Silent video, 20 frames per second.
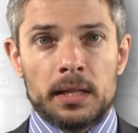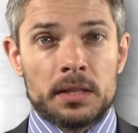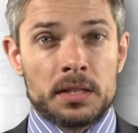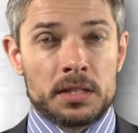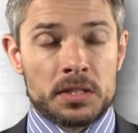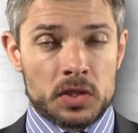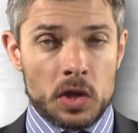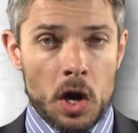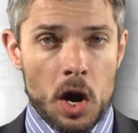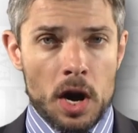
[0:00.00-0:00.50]
The
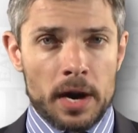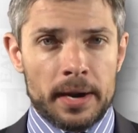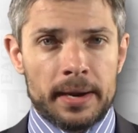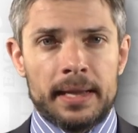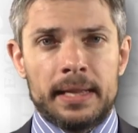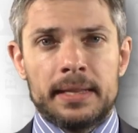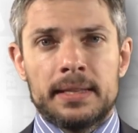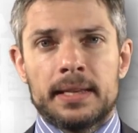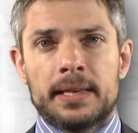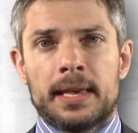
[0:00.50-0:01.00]
star
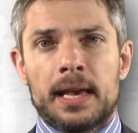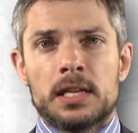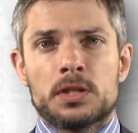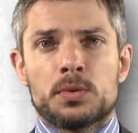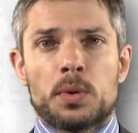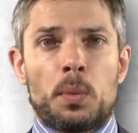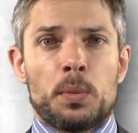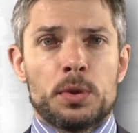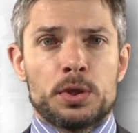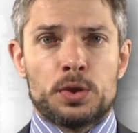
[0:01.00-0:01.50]
indicates
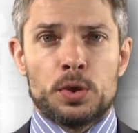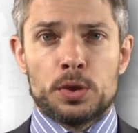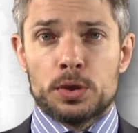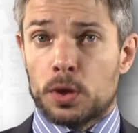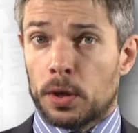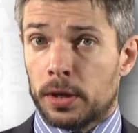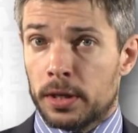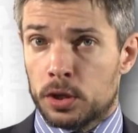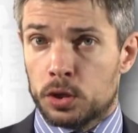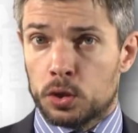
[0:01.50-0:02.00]
what was used
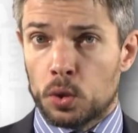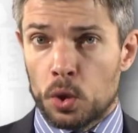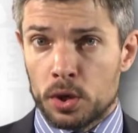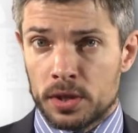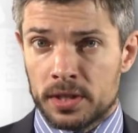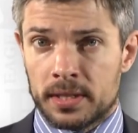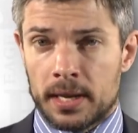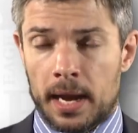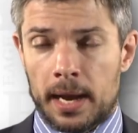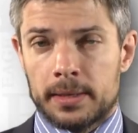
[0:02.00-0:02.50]
on the
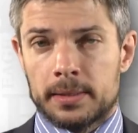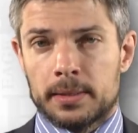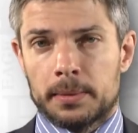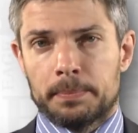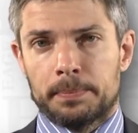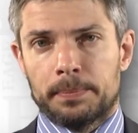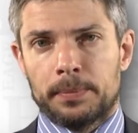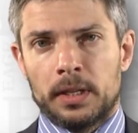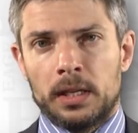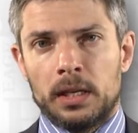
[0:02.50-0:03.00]
source side.
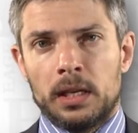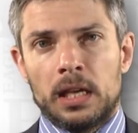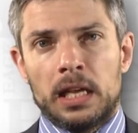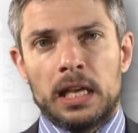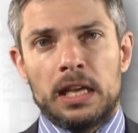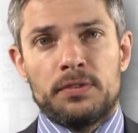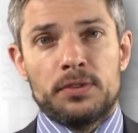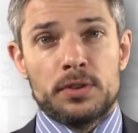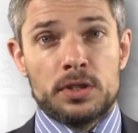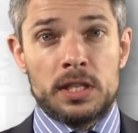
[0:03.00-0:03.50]

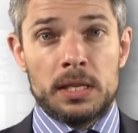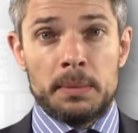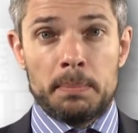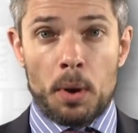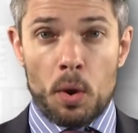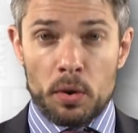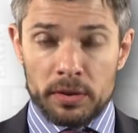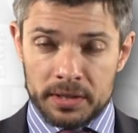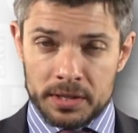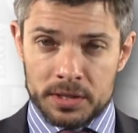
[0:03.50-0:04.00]
If you see
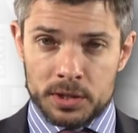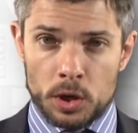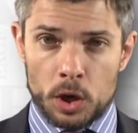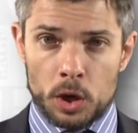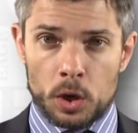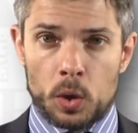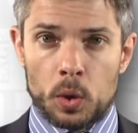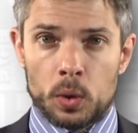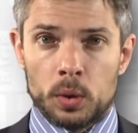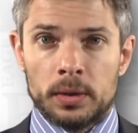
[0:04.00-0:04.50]
both a
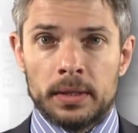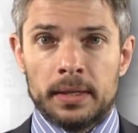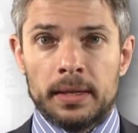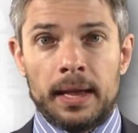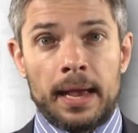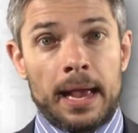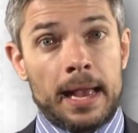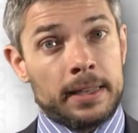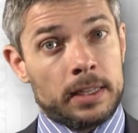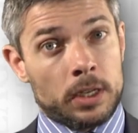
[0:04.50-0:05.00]
circle
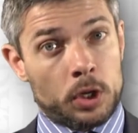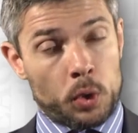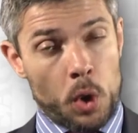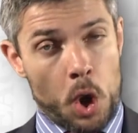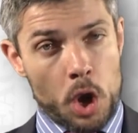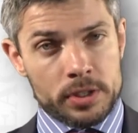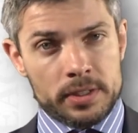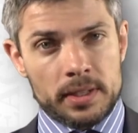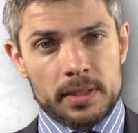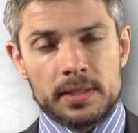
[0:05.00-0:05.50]
and the
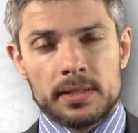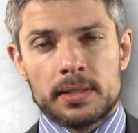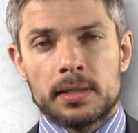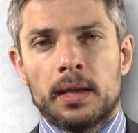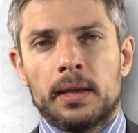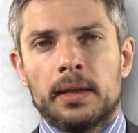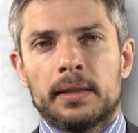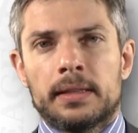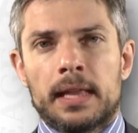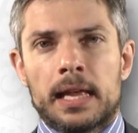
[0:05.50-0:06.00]
crosses,
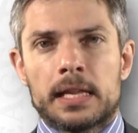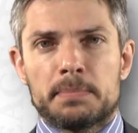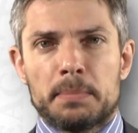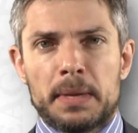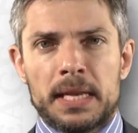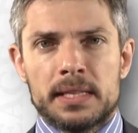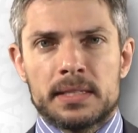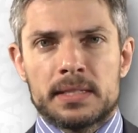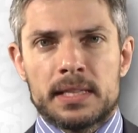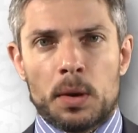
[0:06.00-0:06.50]
that
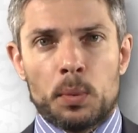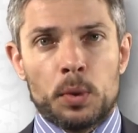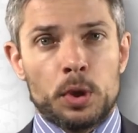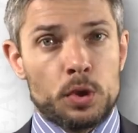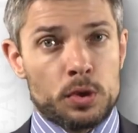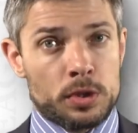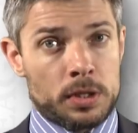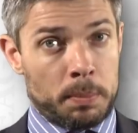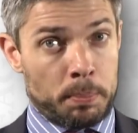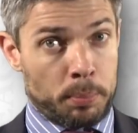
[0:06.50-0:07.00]
means that we
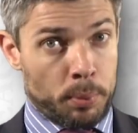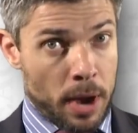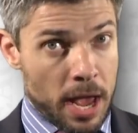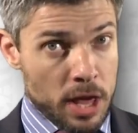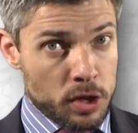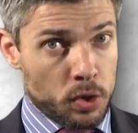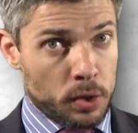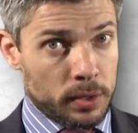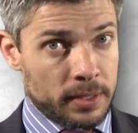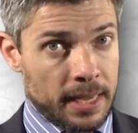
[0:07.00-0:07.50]
use the
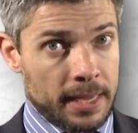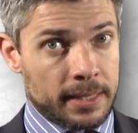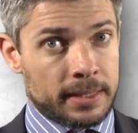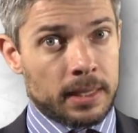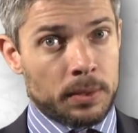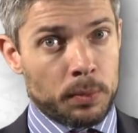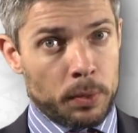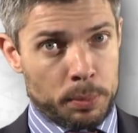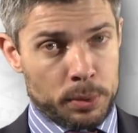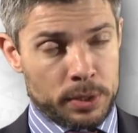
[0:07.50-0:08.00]
pressure
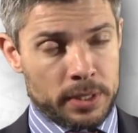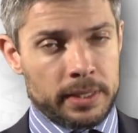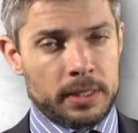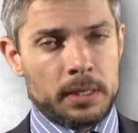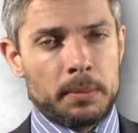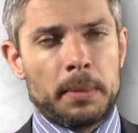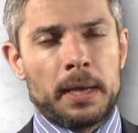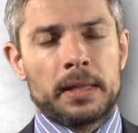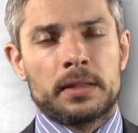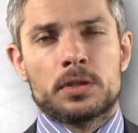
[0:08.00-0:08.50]
data
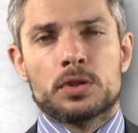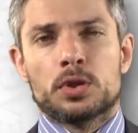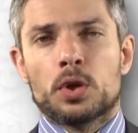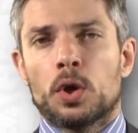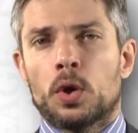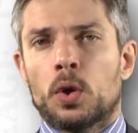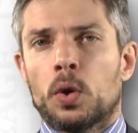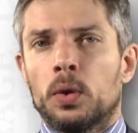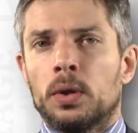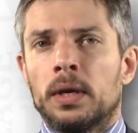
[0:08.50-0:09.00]
represented by the
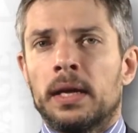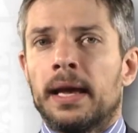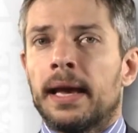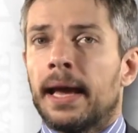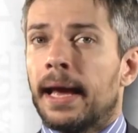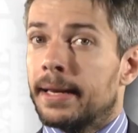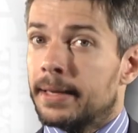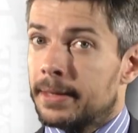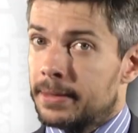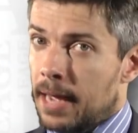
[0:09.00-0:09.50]
circle
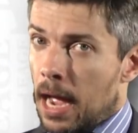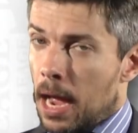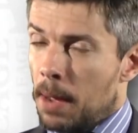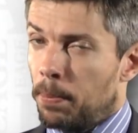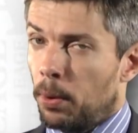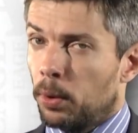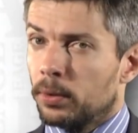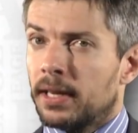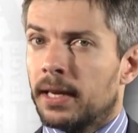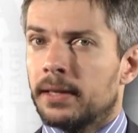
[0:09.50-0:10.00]
and the
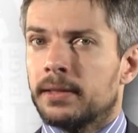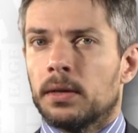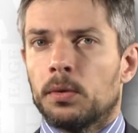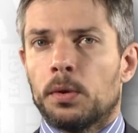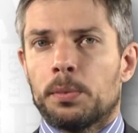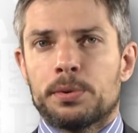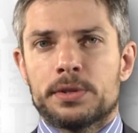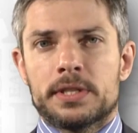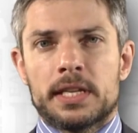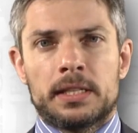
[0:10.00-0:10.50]
dipole data
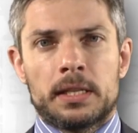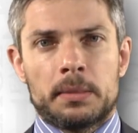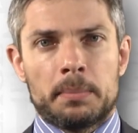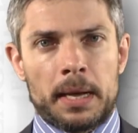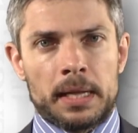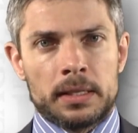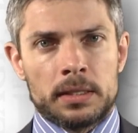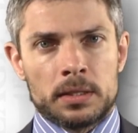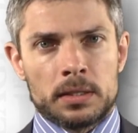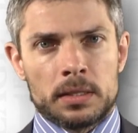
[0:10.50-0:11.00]
represented
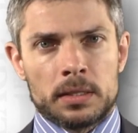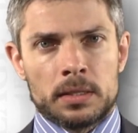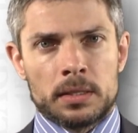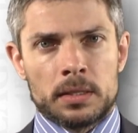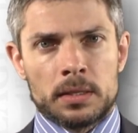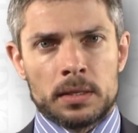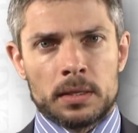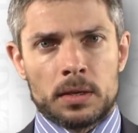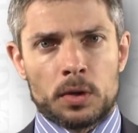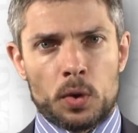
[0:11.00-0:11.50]
by the,
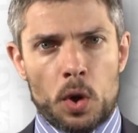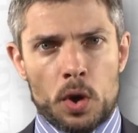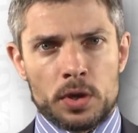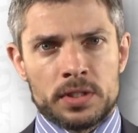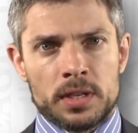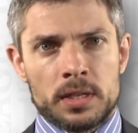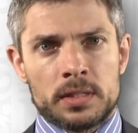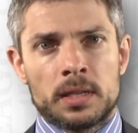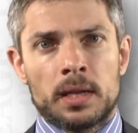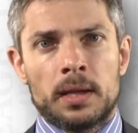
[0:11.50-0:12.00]
the
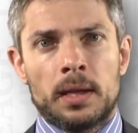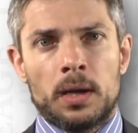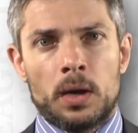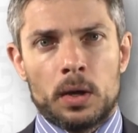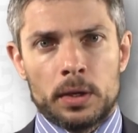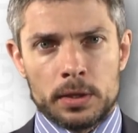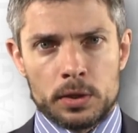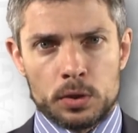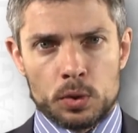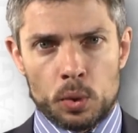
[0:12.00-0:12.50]
crosses
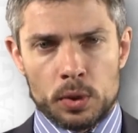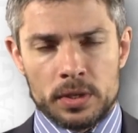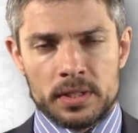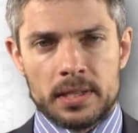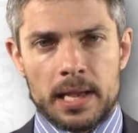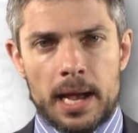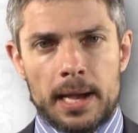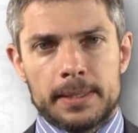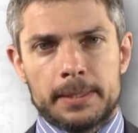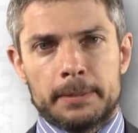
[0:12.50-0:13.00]
on the source
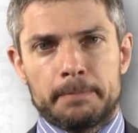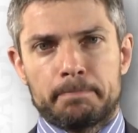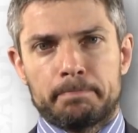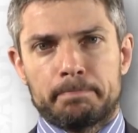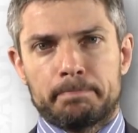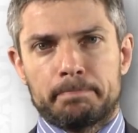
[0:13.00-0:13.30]
side.